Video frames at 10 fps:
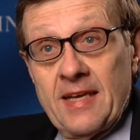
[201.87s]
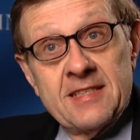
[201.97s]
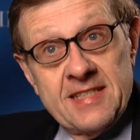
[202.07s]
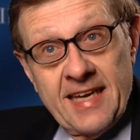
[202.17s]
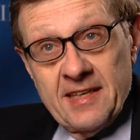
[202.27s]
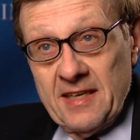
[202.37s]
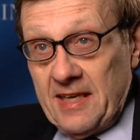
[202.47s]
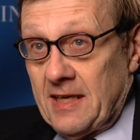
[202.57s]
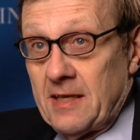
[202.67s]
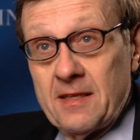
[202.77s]
And
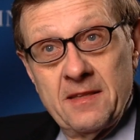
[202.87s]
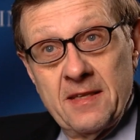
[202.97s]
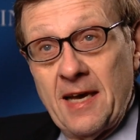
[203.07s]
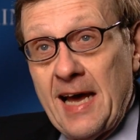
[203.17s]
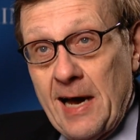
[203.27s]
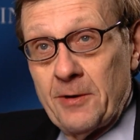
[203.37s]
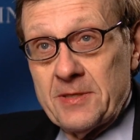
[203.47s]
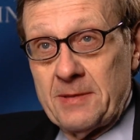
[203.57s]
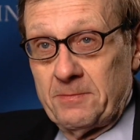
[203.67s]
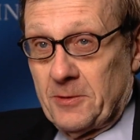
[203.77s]
secondly, the
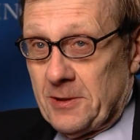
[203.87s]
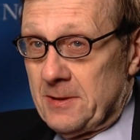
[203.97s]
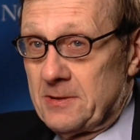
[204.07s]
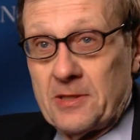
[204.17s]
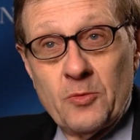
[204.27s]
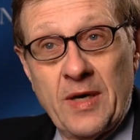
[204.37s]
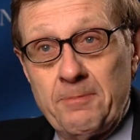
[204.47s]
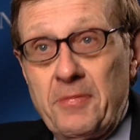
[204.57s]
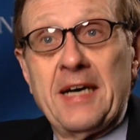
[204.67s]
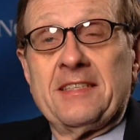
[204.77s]
housing market just
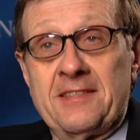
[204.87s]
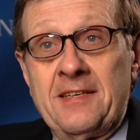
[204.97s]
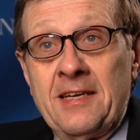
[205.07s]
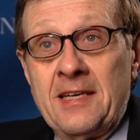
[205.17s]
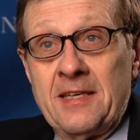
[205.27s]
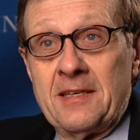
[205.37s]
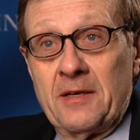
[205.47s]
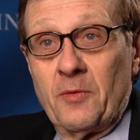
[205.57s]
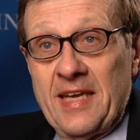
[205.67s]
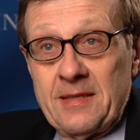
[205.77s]
went bust.
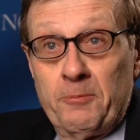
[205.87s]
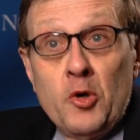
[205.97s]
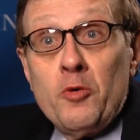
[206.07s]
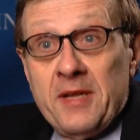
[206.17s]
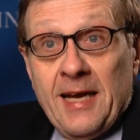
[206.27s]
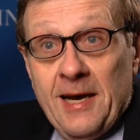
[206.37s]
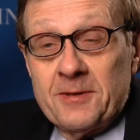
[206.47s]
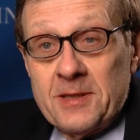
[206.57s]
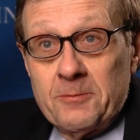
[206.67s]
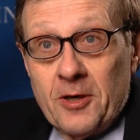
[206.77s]
We had the boom in the
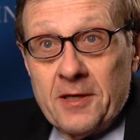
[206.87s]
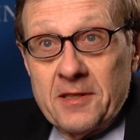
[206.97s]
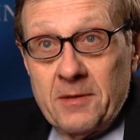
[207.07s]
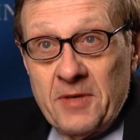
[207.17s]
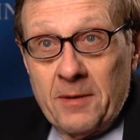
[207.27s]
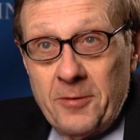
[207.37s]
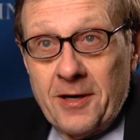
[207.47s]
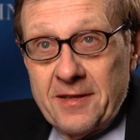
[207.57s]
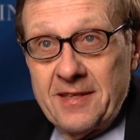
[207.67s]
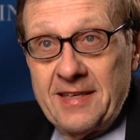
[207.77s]
housing market, the middle
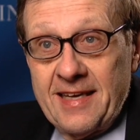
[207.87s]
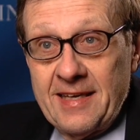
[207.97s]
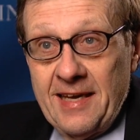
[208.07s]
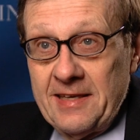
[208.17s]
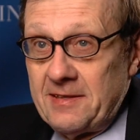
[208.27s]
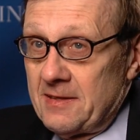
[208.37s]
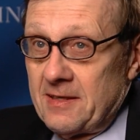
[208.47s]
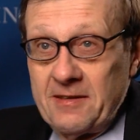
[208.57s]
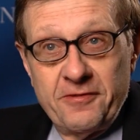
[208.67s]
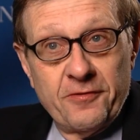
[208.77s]
part of the decade,
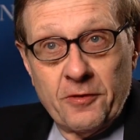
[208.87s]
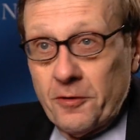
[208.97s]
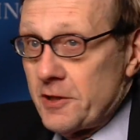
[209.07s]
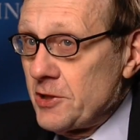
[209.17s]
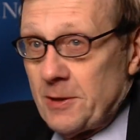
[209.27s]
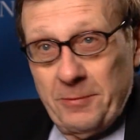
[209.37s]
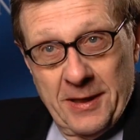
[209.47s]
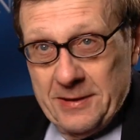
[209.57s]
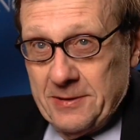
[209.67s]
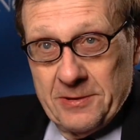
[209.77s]
flourishing
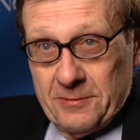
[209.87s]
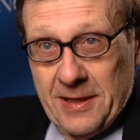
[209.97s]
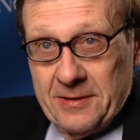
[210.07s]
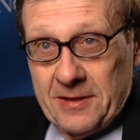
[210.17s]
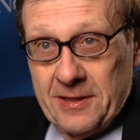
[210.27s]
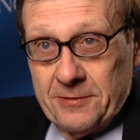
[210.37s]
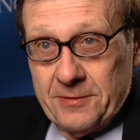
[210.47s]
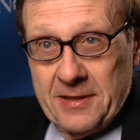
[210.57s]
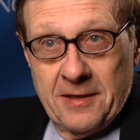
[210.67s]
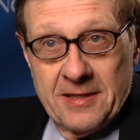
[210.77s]
places around the
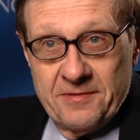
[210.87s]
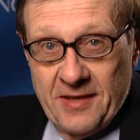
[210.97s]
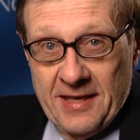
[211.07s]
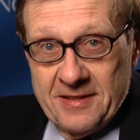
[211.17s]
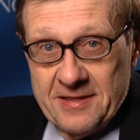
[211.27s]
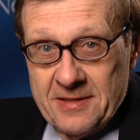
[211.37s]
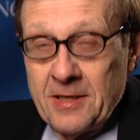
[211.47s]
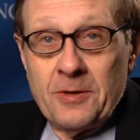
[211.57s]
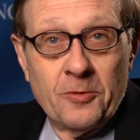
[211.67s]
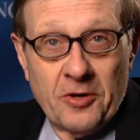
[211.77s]
country, Las Vegas,
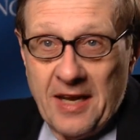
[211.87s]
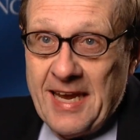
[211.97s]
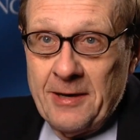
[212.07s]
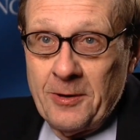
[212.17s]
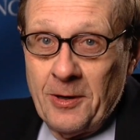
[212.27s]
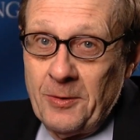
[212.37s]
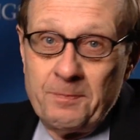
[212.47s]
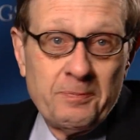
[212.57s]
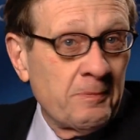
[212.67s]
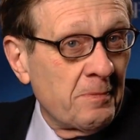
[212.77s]

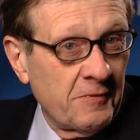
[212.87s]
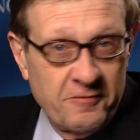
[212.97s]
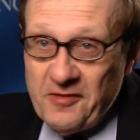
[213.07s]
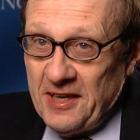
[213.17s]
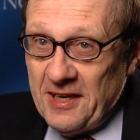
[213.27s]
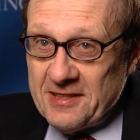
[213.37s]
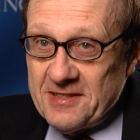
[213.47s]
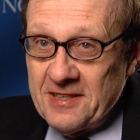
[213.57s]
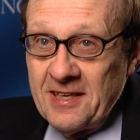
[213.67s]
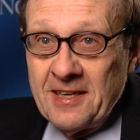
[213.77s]
Orlando,
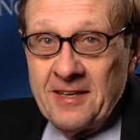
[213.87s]
Phoenix.